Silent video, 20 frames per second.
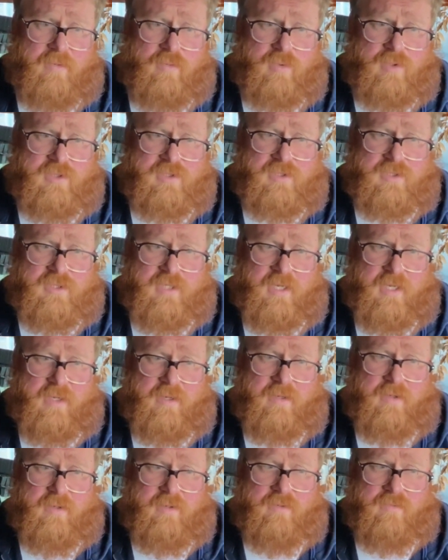was
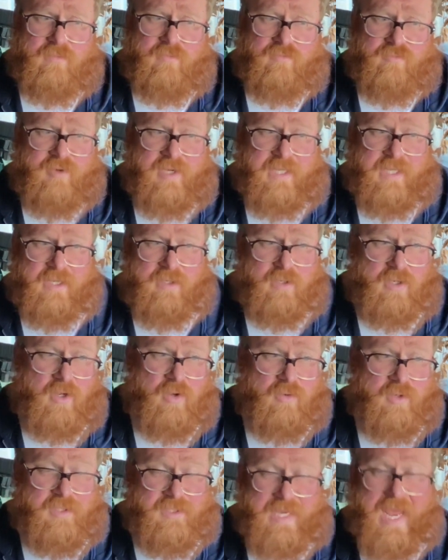really
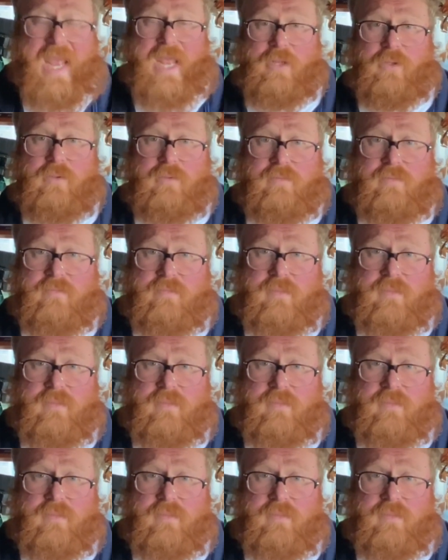known as ale.